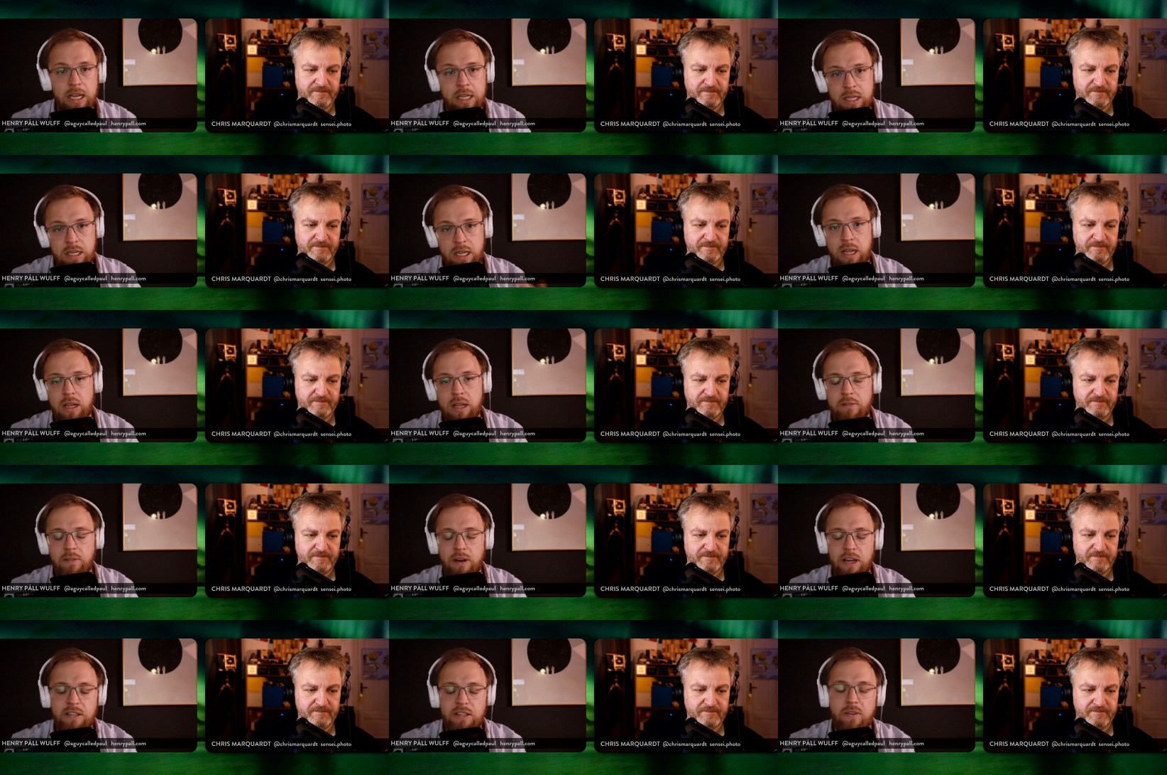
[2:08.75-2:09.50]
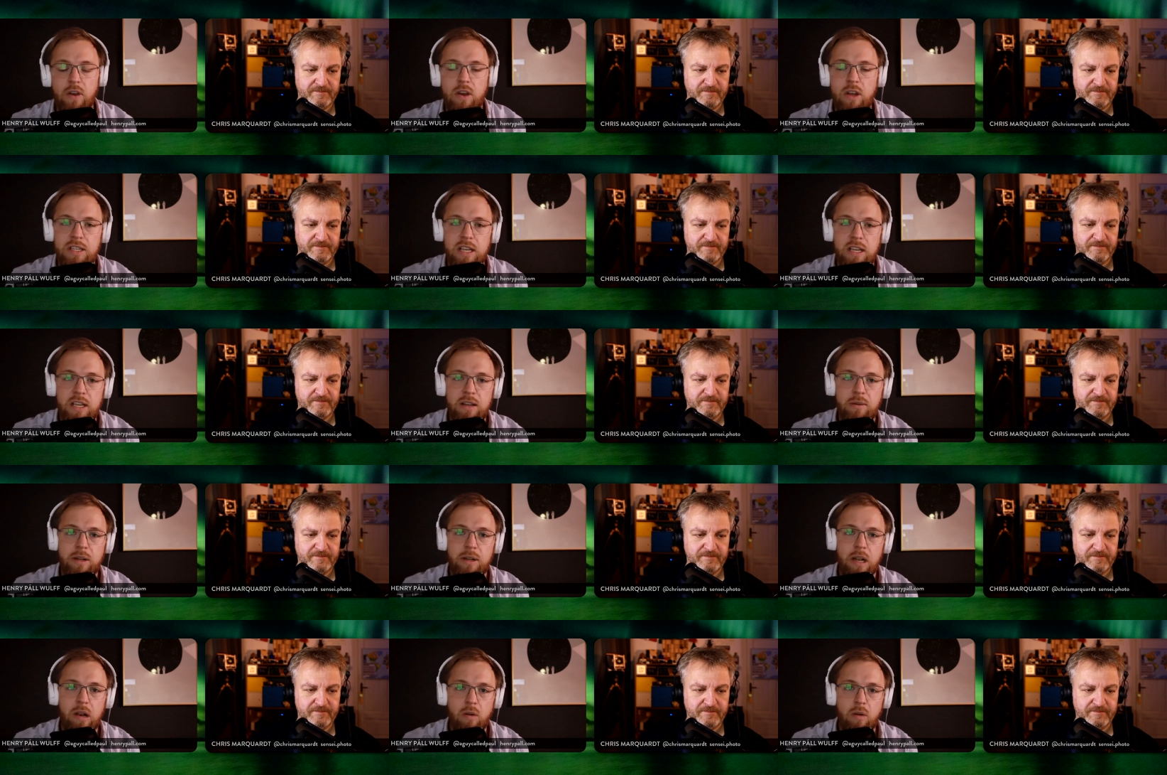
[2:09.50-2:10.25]
Speaker 1: and vice
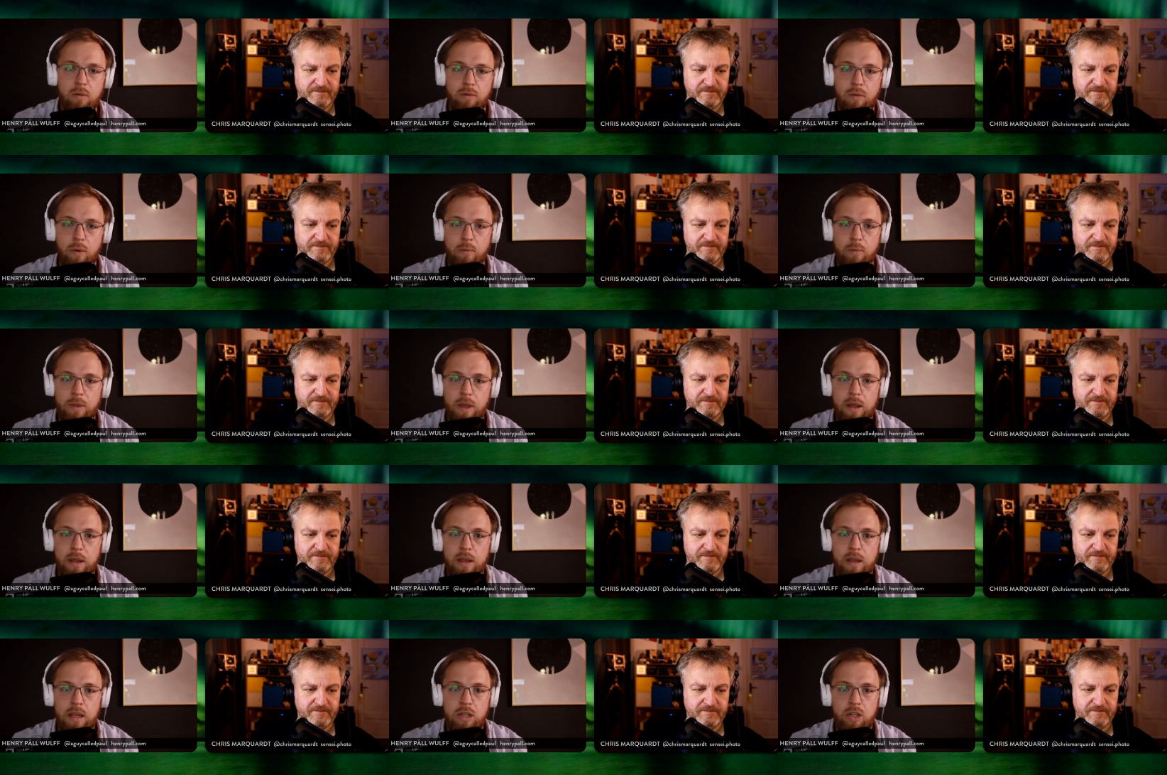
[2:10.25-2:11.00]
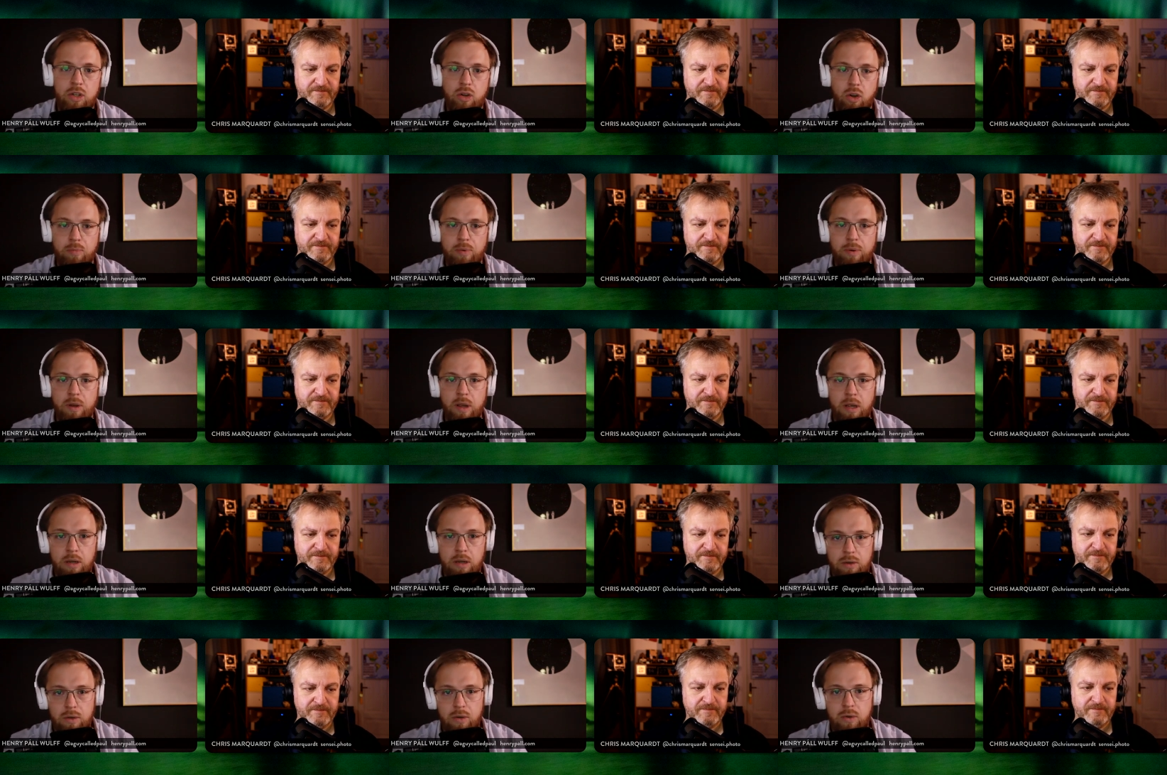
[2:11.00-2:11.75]
versa, when you look from the
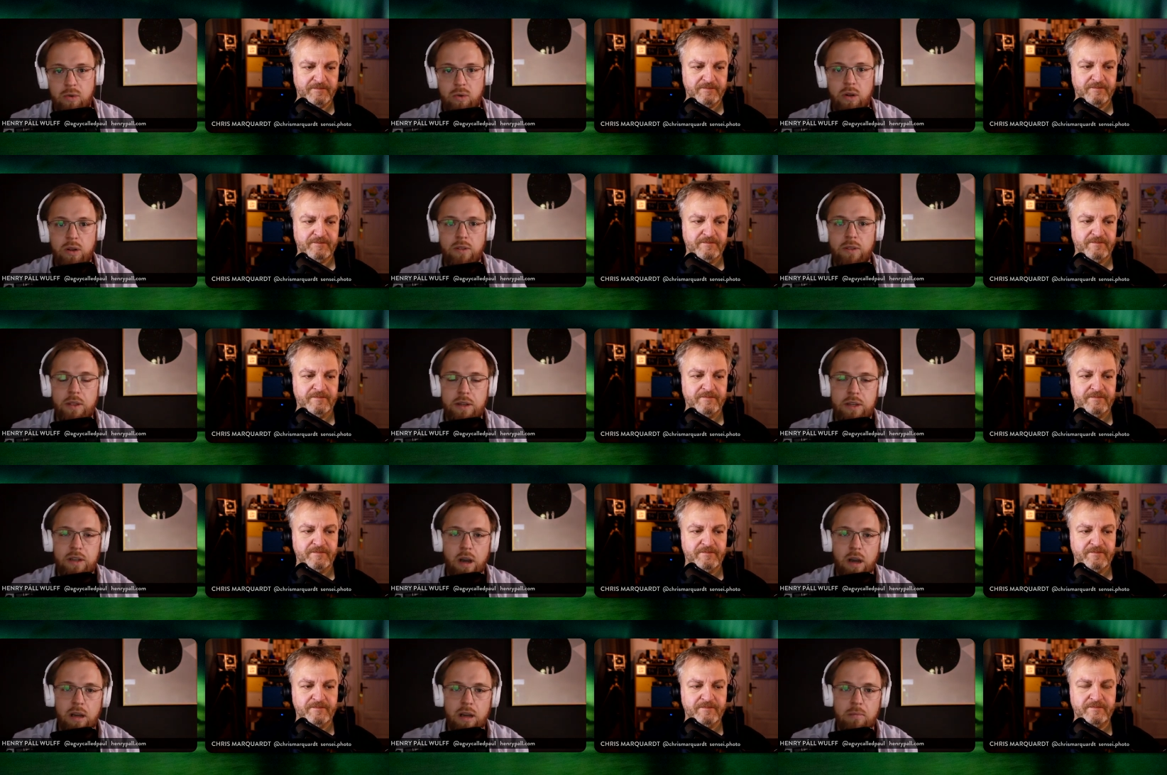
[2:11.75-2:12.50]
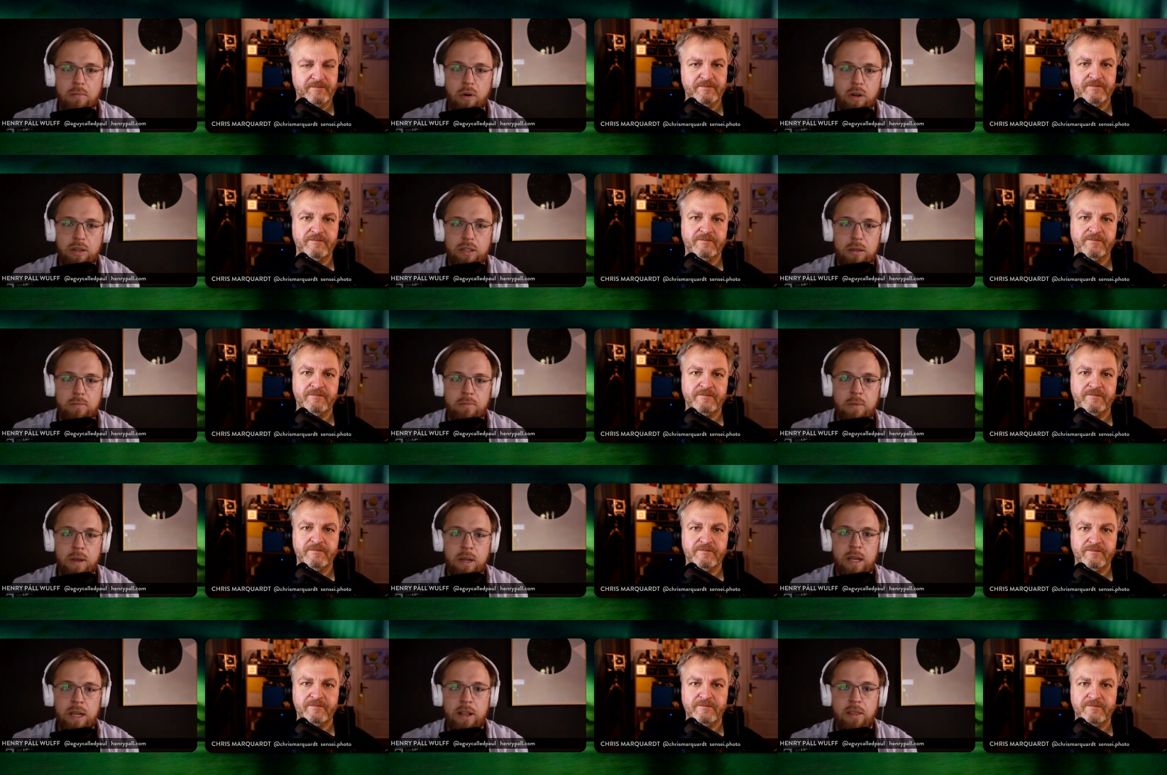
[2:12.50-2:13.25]
top to the darker
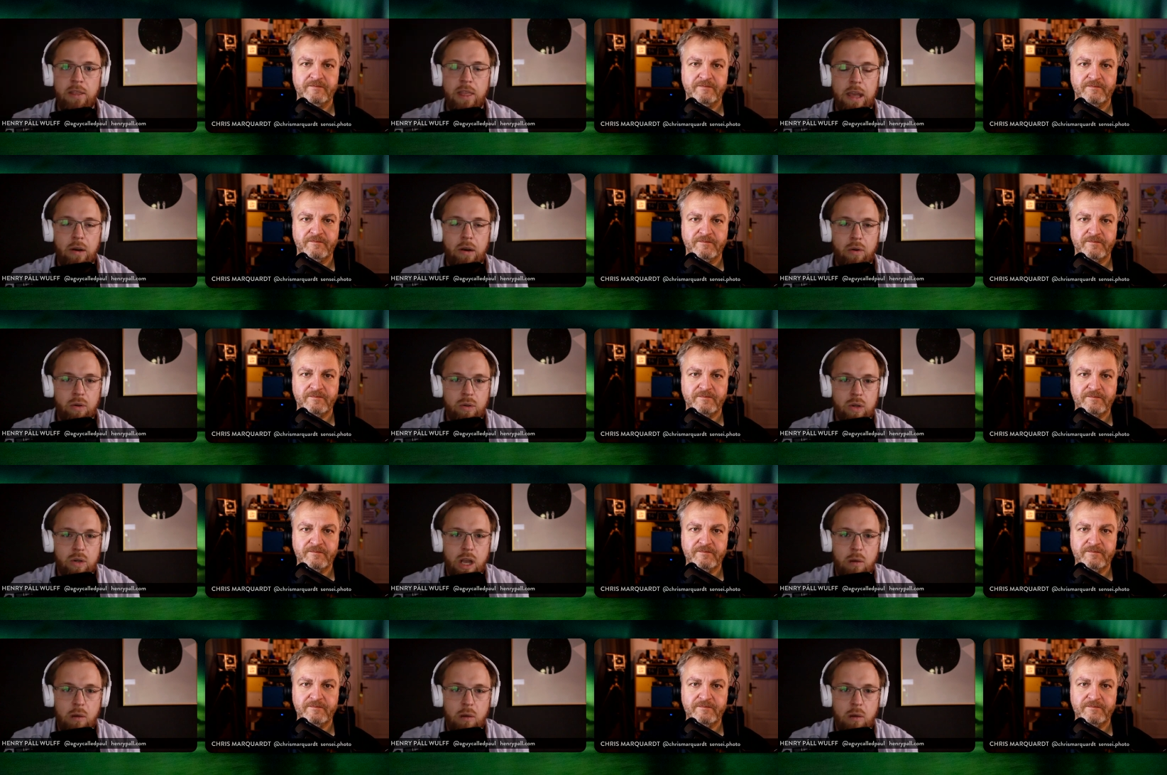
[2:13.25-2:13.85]
bottom, they